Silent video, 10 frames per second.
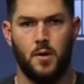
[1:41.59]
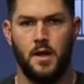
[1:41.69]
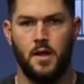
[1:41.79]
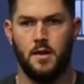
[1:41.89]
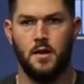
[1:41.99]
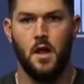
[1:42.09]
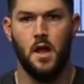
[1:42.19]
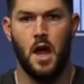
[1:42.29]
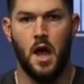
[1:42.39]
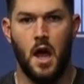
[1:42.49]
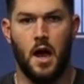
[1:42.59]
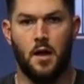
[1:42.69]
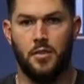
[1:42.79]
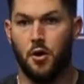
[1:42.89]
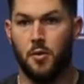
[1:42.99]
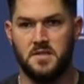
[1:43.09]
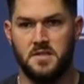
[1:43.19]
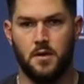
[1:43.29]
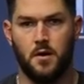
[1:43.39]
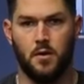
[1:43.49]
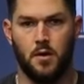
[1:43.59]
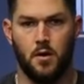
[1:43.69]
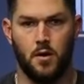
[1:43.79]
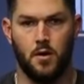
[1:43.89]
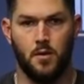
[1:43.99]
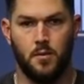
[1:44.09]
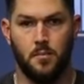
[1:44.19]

in and throw up a zero or